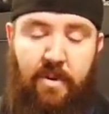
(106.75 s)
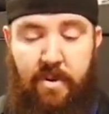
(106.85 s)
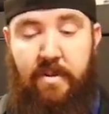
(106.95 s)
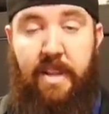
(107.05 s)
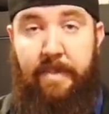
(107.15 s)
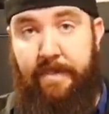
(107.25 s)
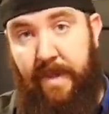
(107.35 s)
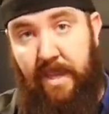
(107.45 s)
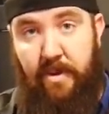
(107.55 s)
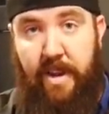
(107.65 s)
or clamp
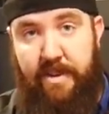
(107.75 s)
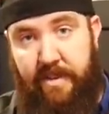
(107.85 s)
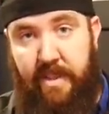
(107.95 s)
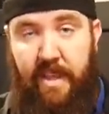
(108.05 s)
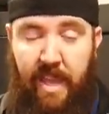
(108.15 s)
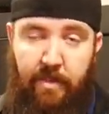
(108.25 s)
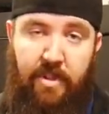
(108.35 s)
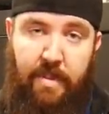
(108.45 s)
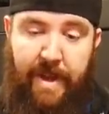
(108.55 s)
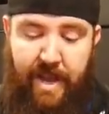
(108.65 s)
either end to the cable
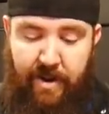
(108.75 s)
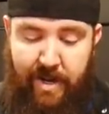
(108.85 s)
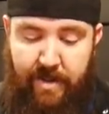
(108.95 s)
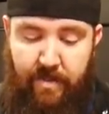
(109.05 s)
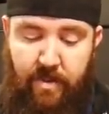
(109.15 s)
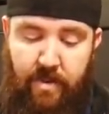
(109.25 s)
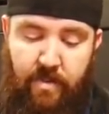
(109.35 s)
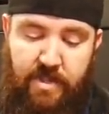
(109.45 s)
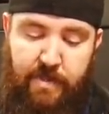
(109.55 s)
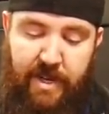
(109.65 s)
and the battery,
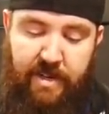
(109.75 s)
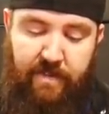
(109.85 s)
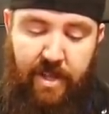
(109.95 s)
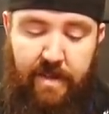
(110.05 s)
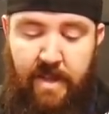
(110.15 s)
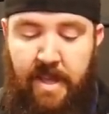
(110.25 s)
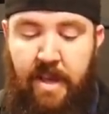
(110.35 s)
respectively.